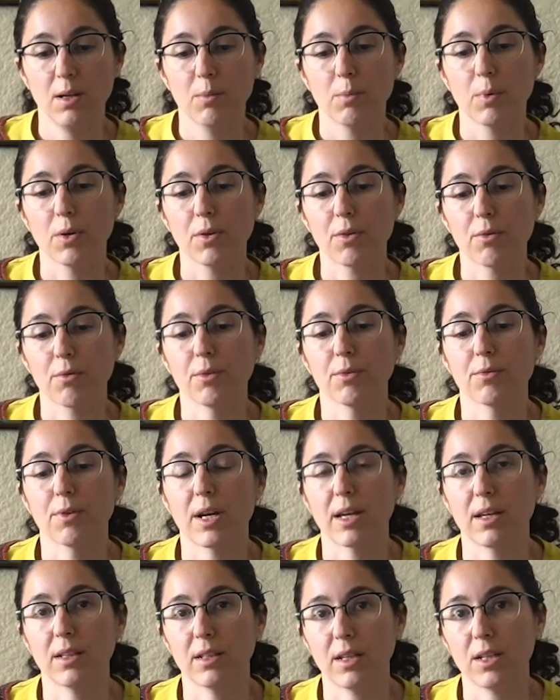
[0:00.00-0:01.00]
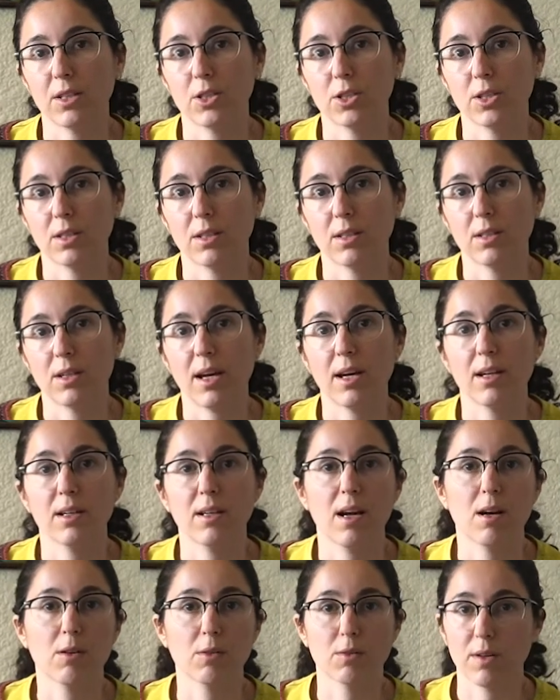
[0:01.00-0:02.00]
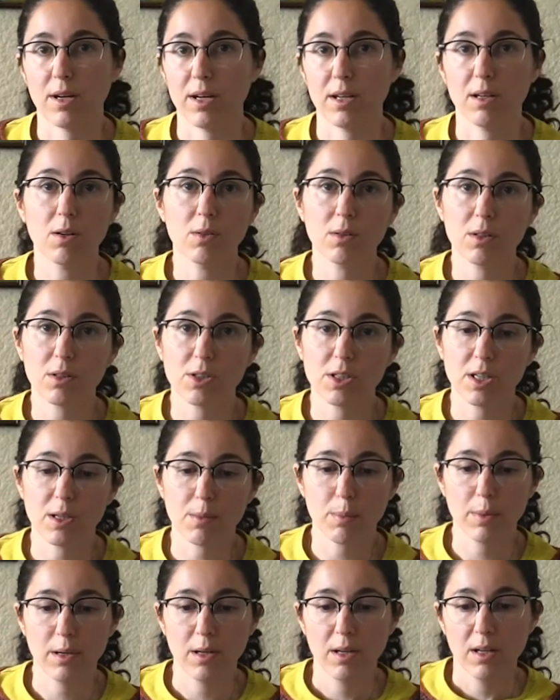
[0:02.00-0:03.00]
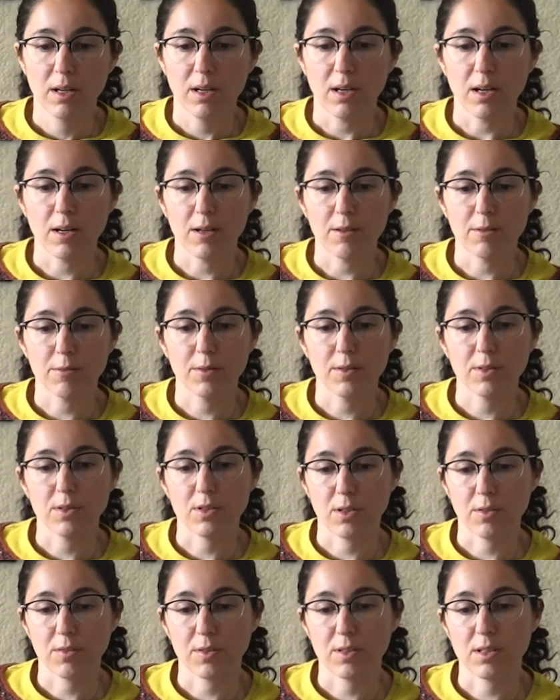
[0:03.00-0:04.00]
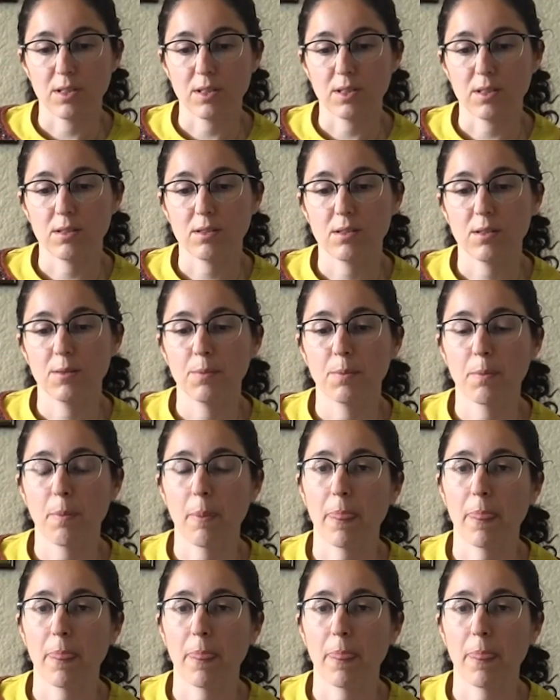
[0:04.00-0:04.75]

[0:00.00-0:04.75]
both through regulation and outright ownership of services